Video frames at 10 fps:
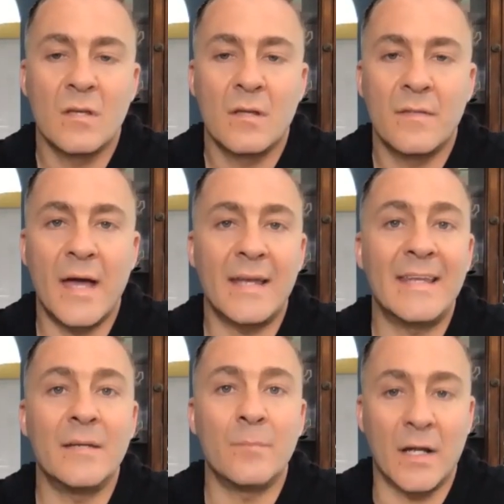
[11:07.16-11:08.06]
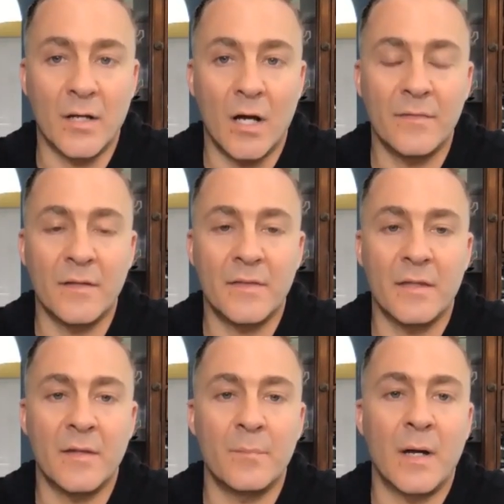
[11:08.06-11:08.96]
that in my God,
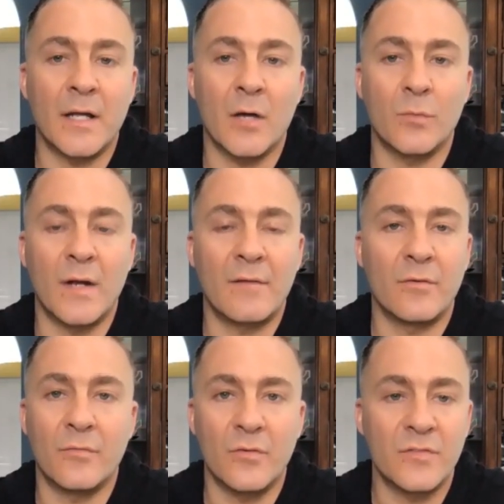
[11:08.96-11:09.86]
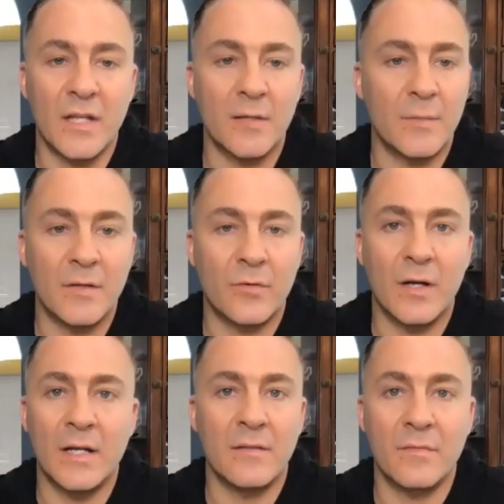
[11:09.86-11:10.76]
that my God would ever forsake me for
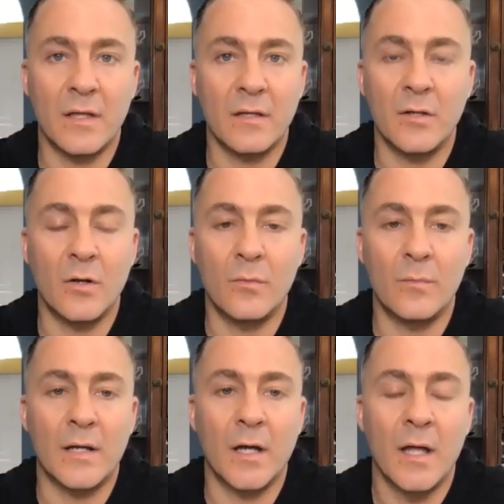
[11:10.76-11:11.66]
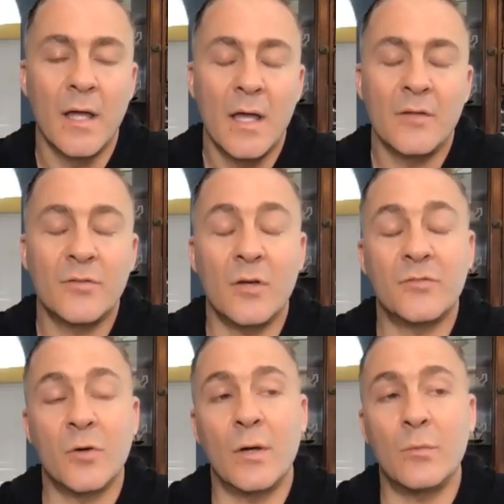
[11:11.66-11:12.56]
anything, my God.
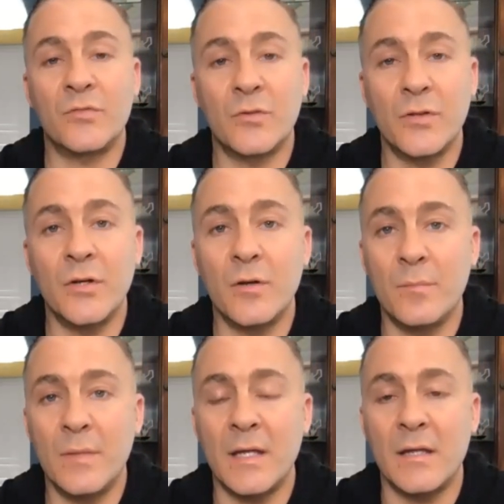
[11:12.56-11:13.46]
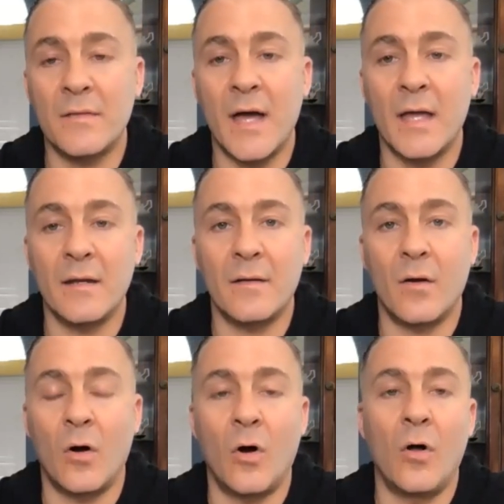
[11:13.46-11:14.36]
So it was clear to me that
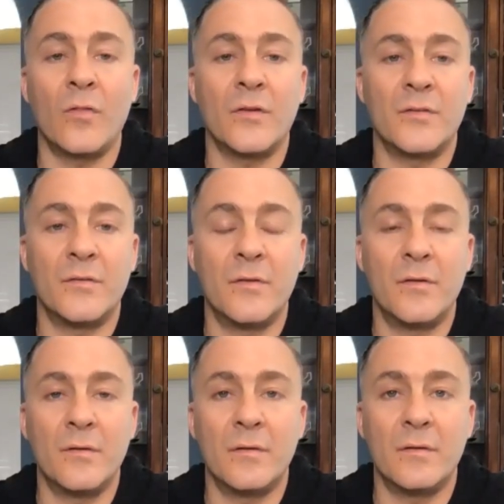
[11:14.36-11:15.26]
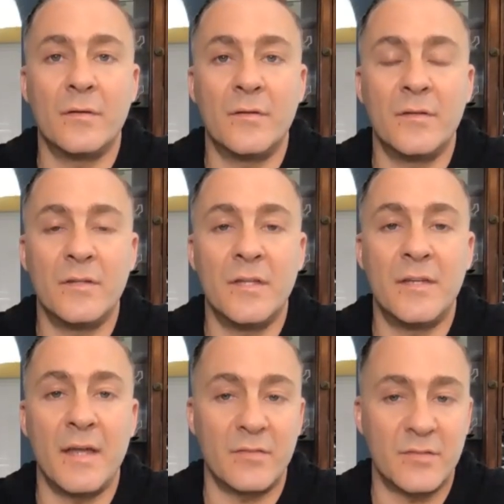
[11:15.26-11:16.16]
all the
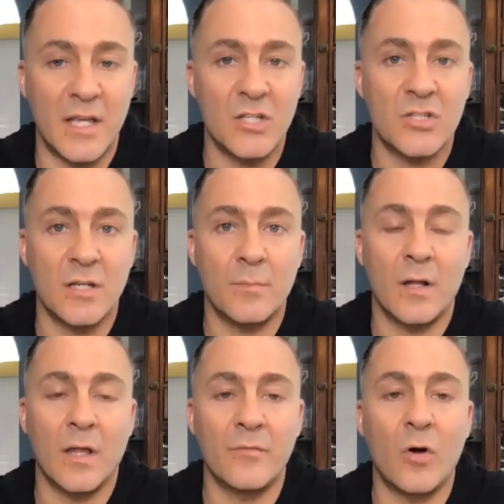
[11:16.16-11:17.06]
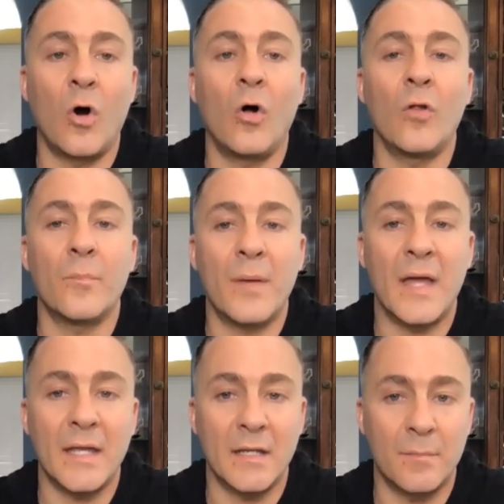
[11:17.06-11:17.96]
devastation in my life, all the
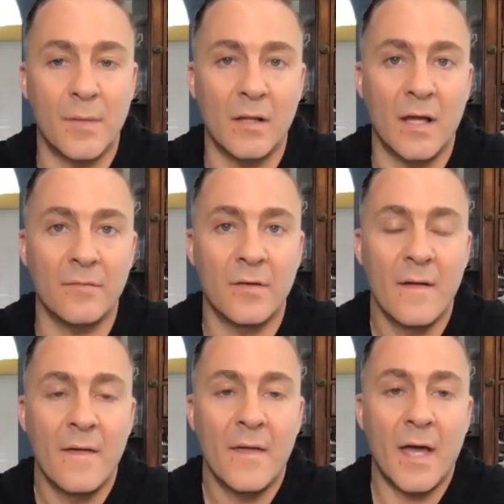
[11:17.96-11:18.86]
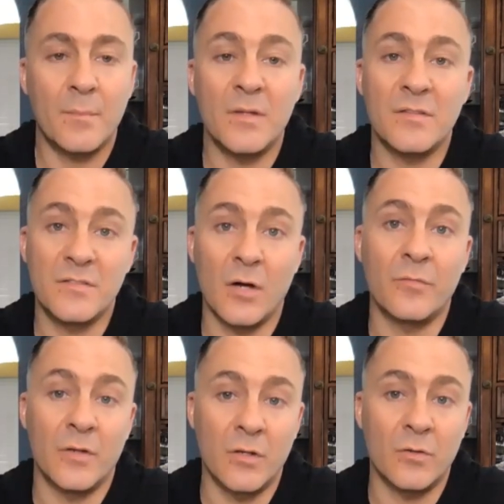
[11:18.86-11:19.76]
pain in my life had been
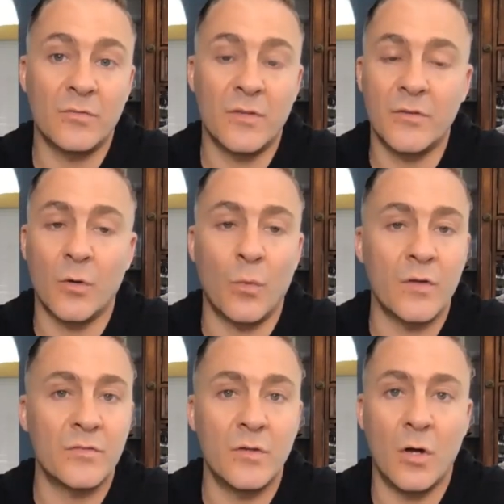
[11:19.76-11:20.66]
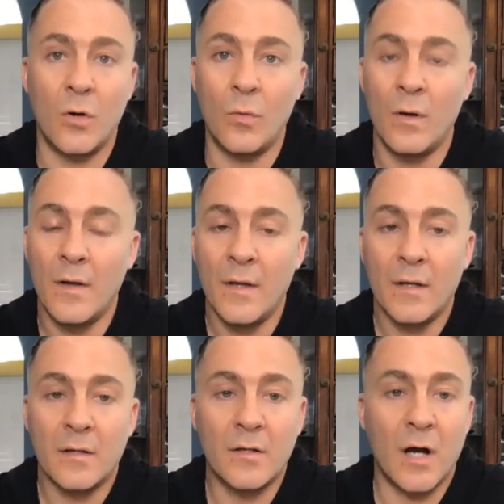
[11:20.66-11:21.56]
self-induced, that there was no
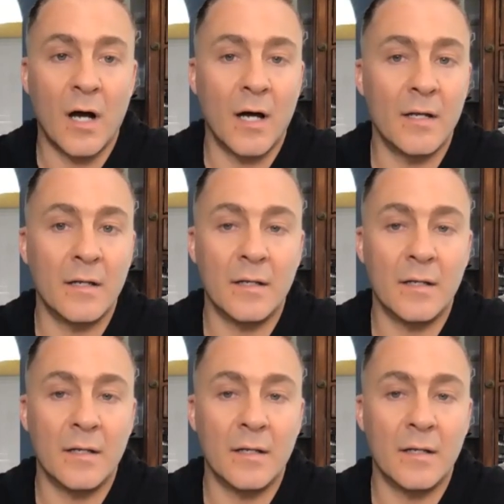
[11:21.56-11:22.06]
God,